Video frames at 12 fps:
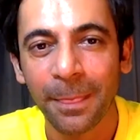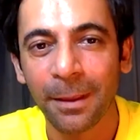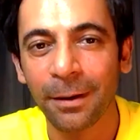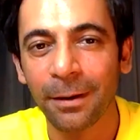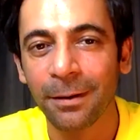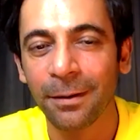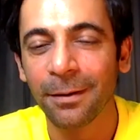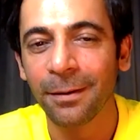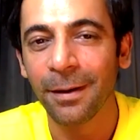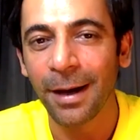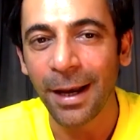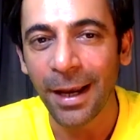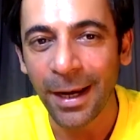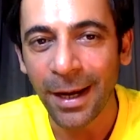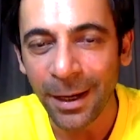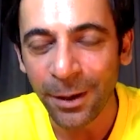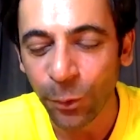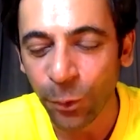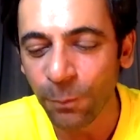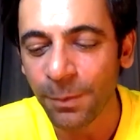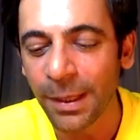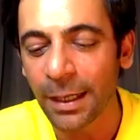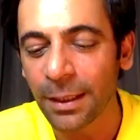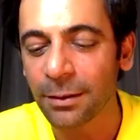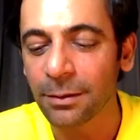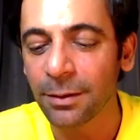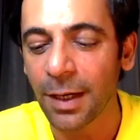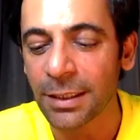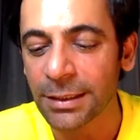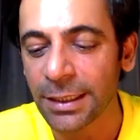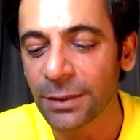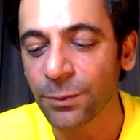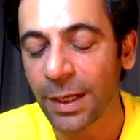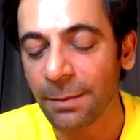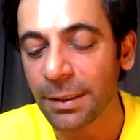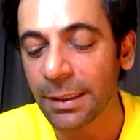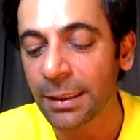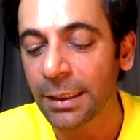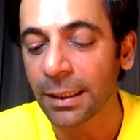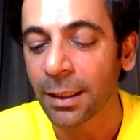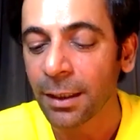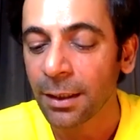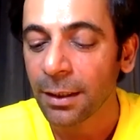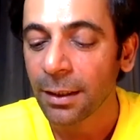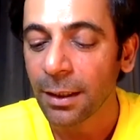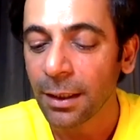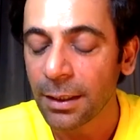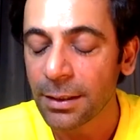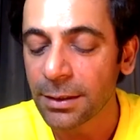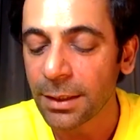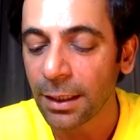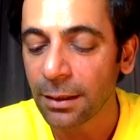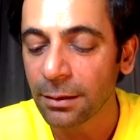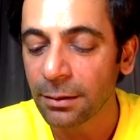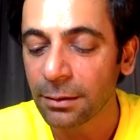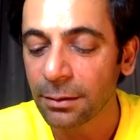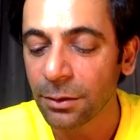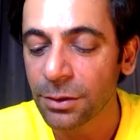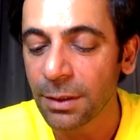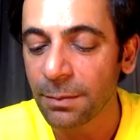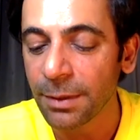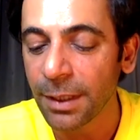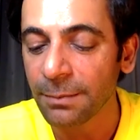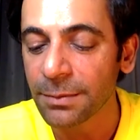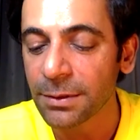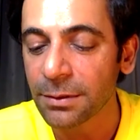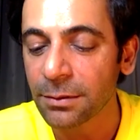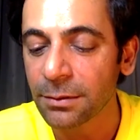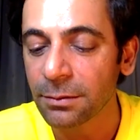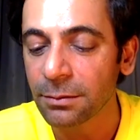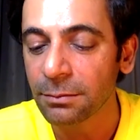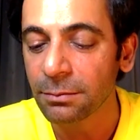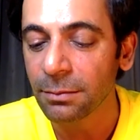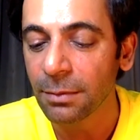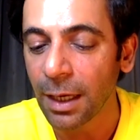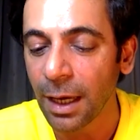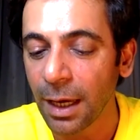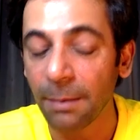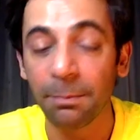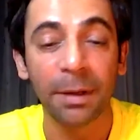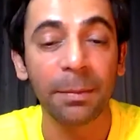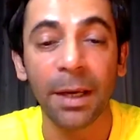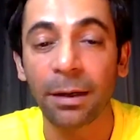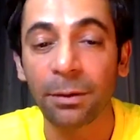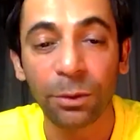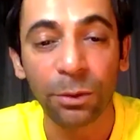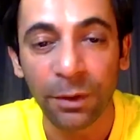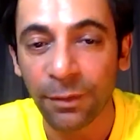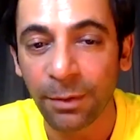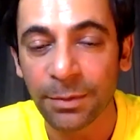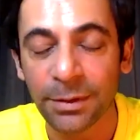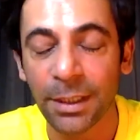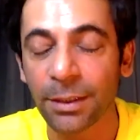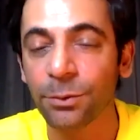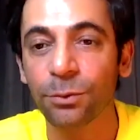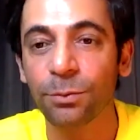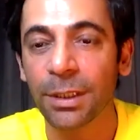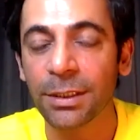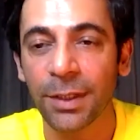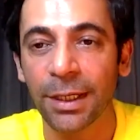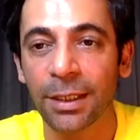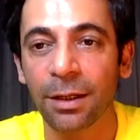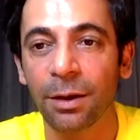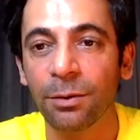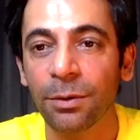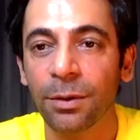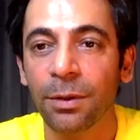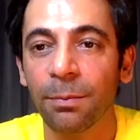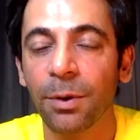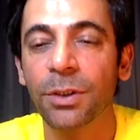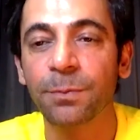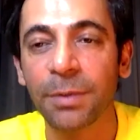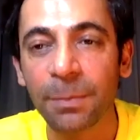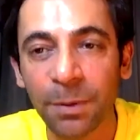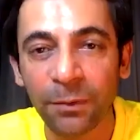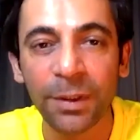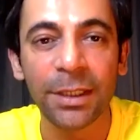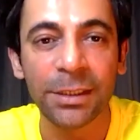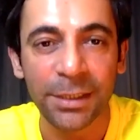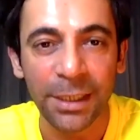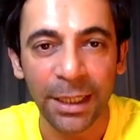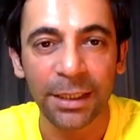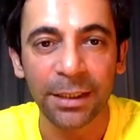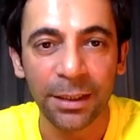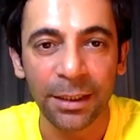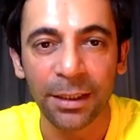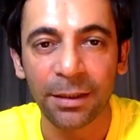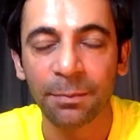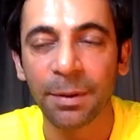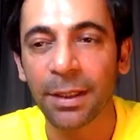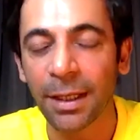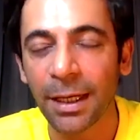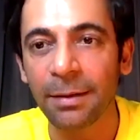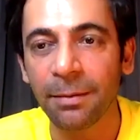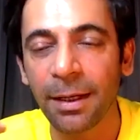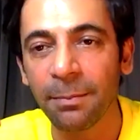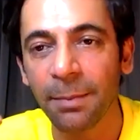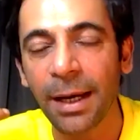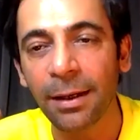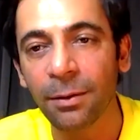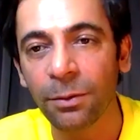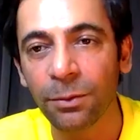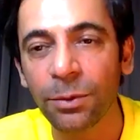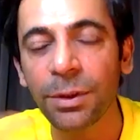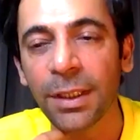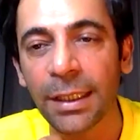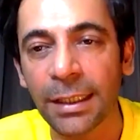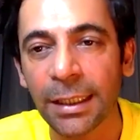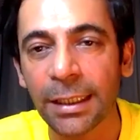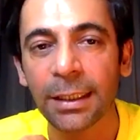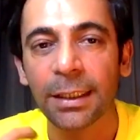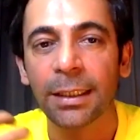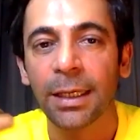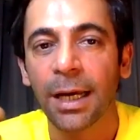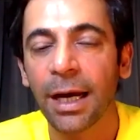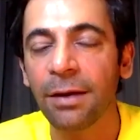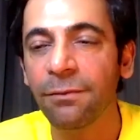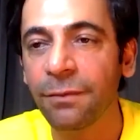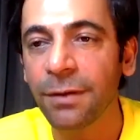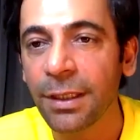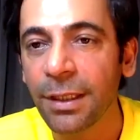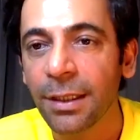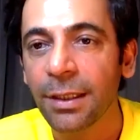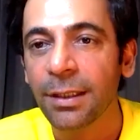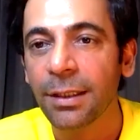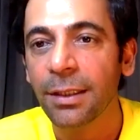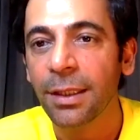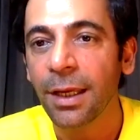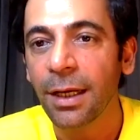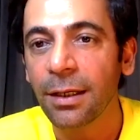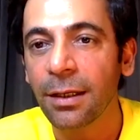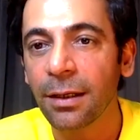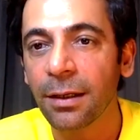uh, and I hope that translates what I'm thinking, is that sometimes, and maybe I don't know if I'm saying too much right now, because people will decide. But in my own thinking, I feel that